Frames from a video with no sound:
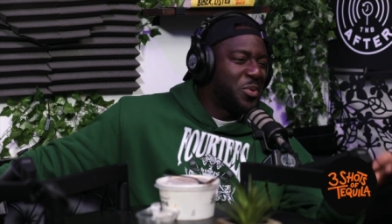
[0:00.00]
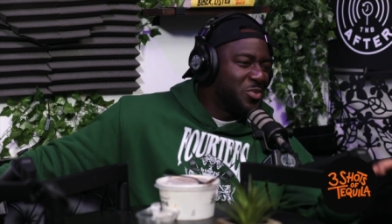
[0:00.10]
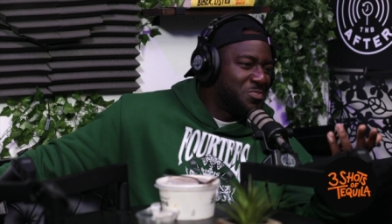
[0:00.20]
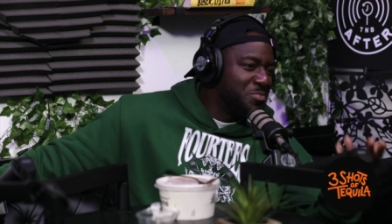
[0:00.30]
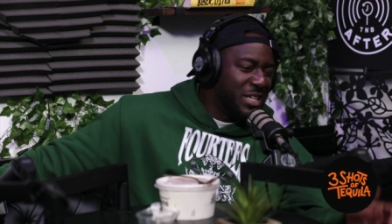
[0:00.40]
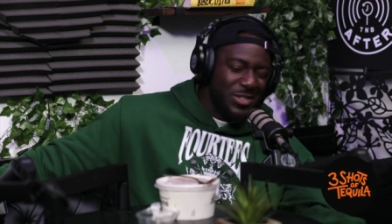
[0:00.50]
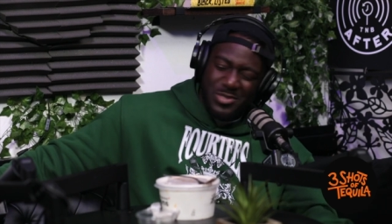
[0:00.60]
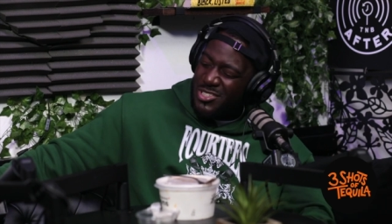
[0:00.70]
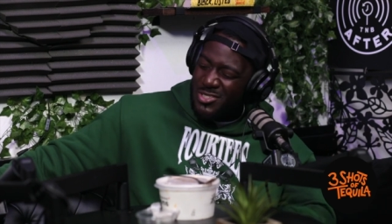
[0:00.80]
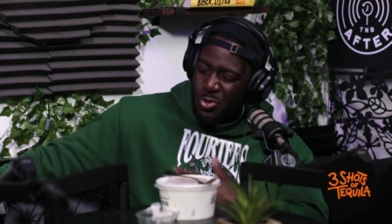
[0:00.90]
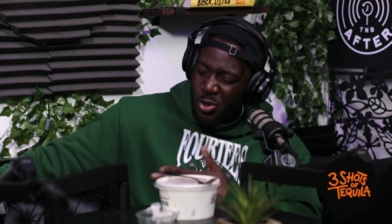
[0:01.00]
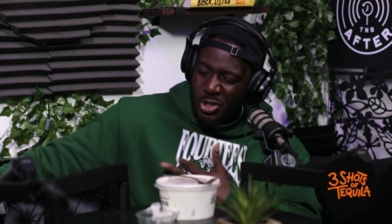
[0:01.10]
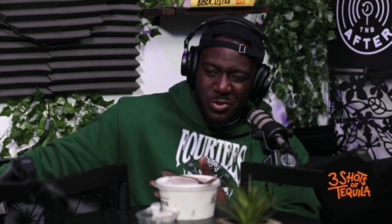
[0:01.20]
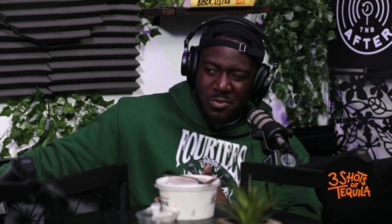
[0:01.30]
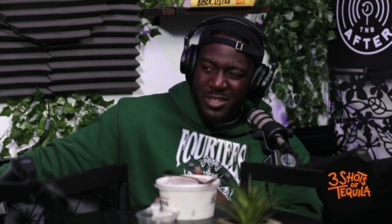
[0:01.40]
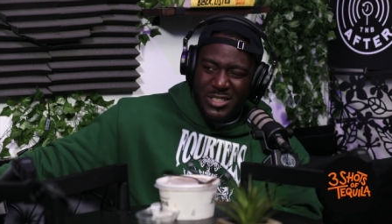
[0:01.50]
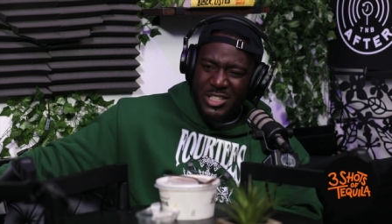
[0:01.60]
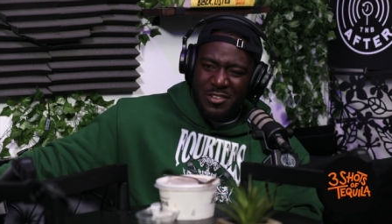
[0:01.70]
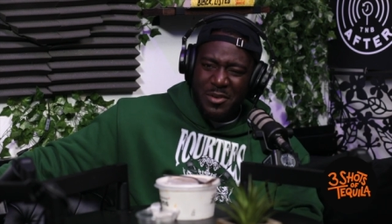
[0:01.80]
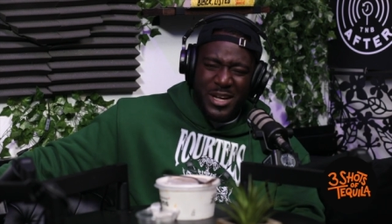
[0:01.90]
It was media. We just talking to amongst each
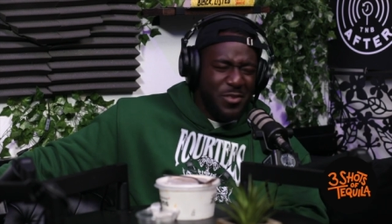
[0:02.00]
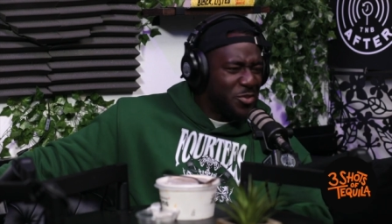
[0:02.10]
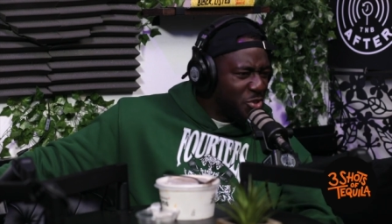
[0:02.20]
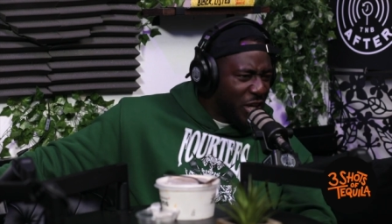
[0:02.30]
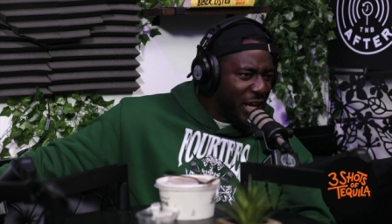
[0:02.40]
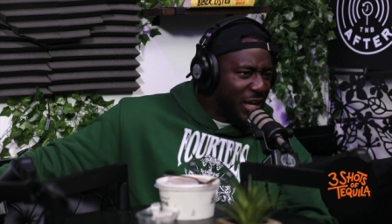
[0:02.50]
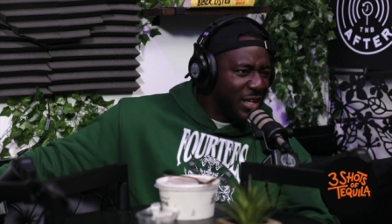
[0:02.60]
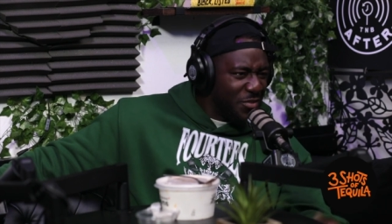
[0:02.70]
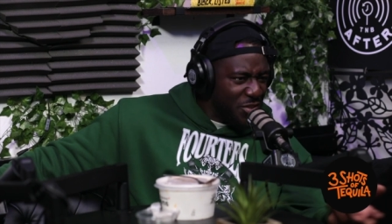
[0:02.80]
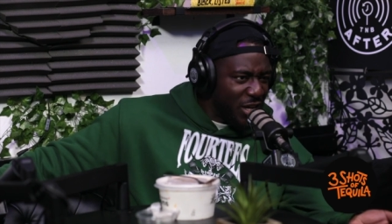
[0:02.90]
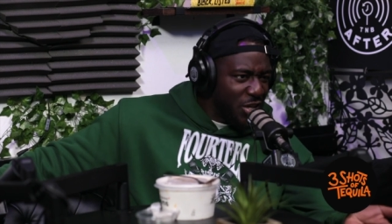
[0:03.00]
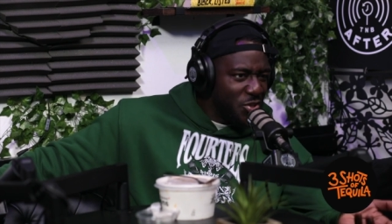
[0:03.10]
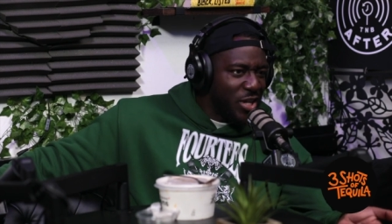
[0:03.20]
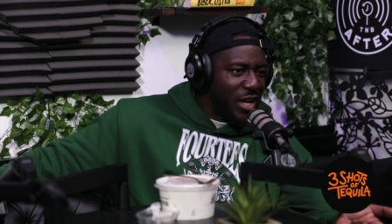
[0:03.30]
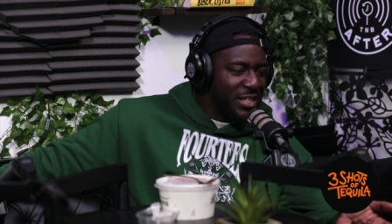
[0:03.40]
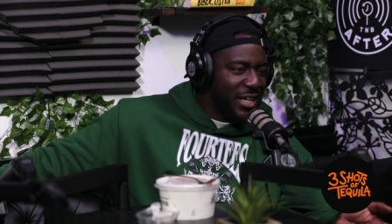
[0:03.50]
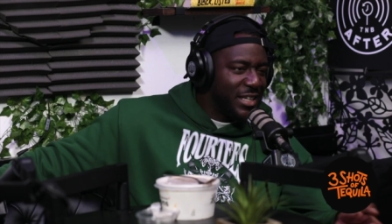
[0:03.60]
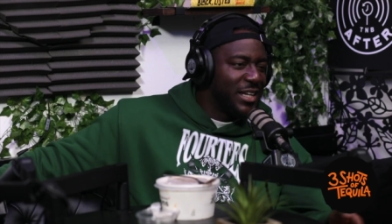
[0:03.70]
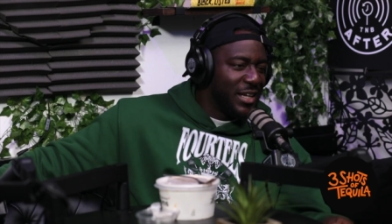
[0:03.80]
other. But everyone's looking like, have you are you done yet?